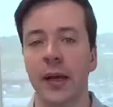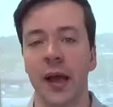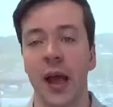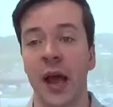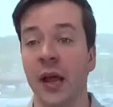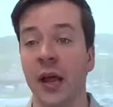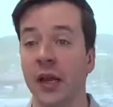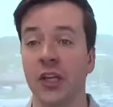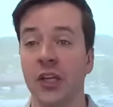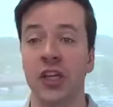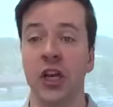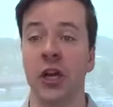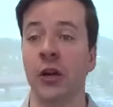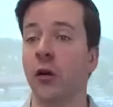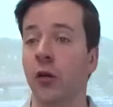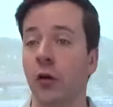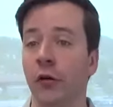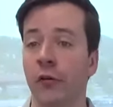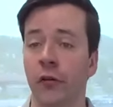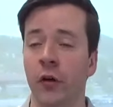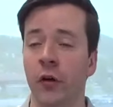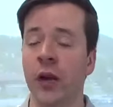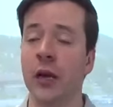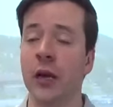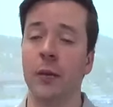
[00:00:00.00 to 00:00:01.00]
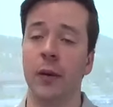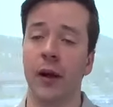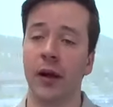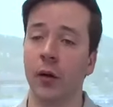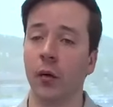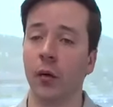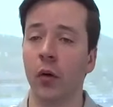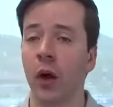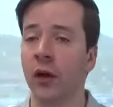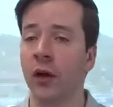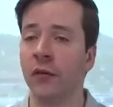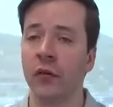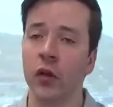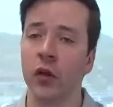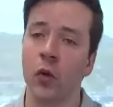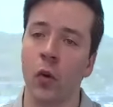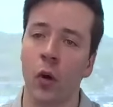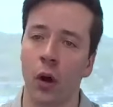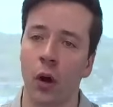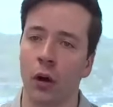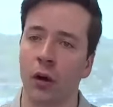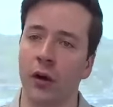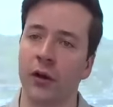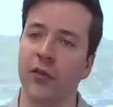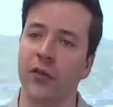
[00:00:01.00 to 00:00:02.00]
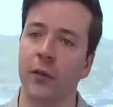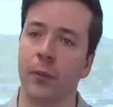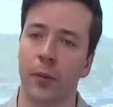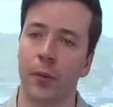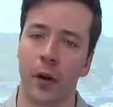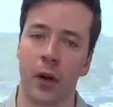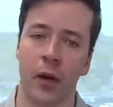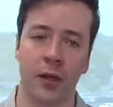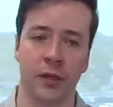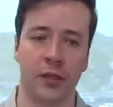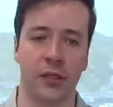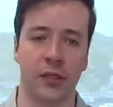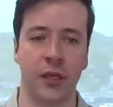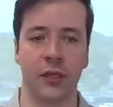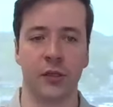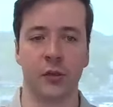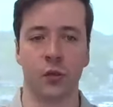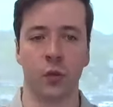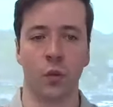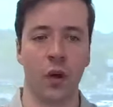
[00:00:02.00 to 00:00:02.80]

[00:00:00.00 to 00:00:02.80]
And in general, for anybody, wherever you are in the process,